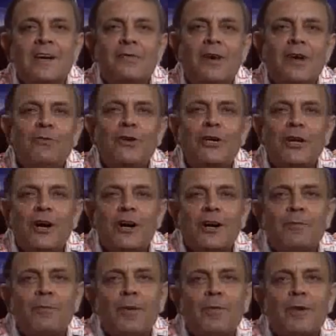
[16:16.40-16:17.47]
When we talk
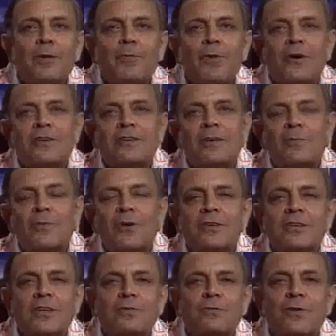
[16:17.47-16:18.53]
of public policy
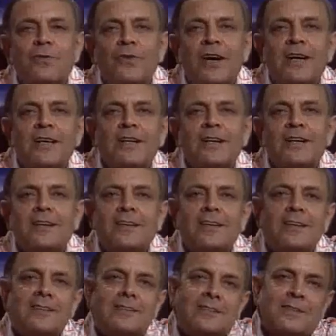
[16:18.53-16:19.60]
process, we find that it
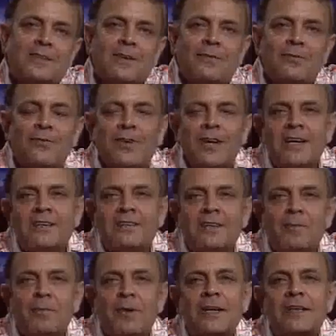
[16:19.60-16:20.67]
is a very
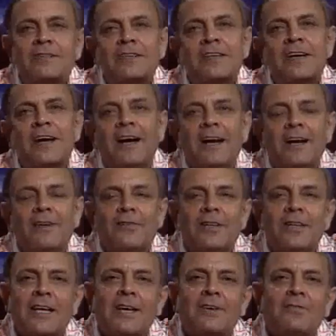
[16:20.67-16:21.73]
simplistic kind of a
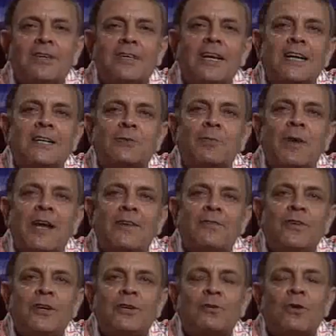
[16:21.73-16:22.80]
thing which gets
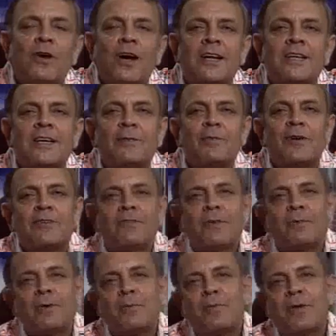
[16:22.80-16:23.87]
benefit to large number of
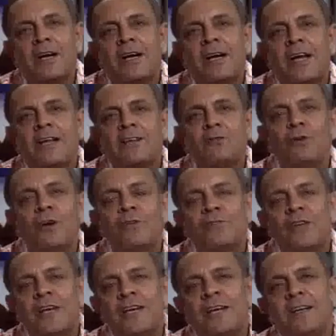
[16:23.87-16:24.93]
the people. And as you have
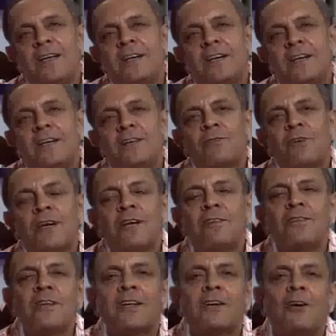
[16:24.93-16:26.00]
said it, that it is
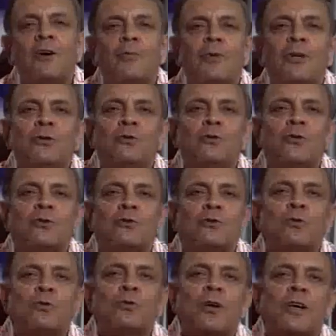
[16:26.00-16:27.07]
whatever the government chooses
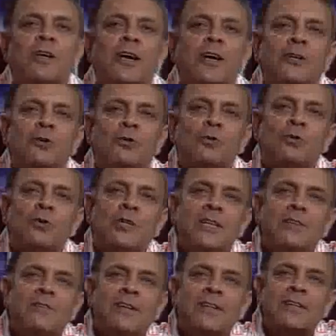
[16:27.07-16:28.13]
to do or not to do, in
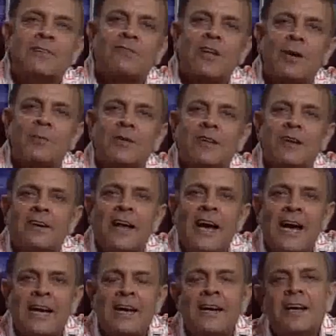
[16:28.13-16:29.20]
the words of Thomas or
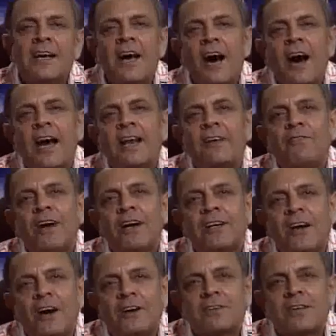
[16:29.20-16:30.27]
die, or if one
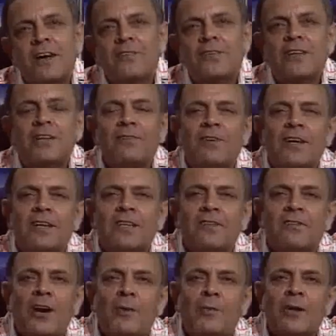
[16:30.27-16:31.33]
talks of in the words
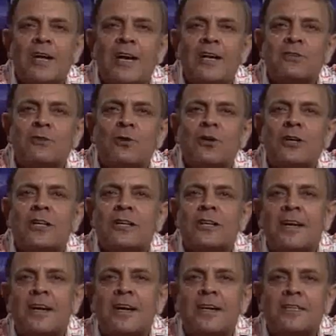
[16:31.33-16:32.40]
of Robert Eystone, it is
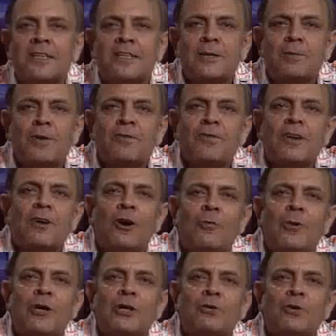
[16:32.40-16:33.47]
a relationship of the
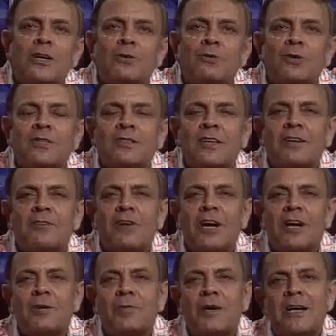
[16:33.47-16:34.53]
government unit to its
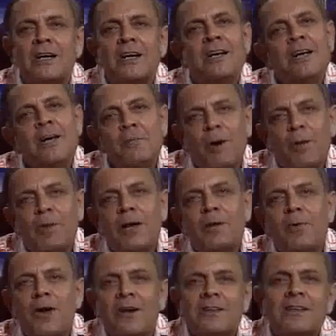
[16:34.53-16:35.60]
environment. Public
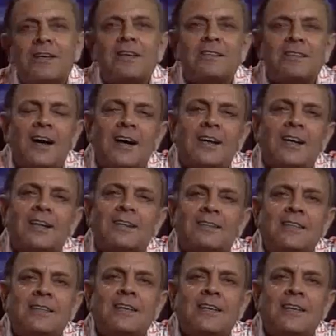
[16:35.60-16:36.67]
policy is not a
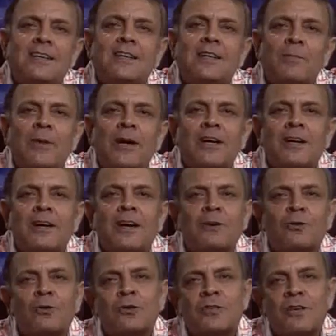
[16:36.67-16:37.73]
decision, it is a pattern or
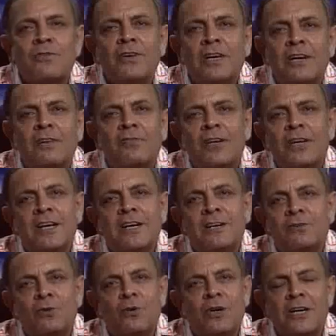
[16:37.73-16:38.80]
course of activity,
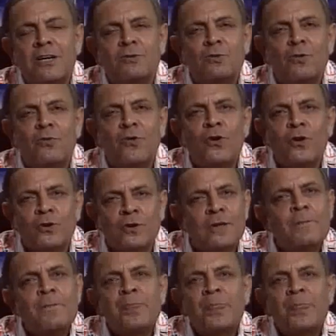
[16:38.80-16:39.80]
and so on and so forth.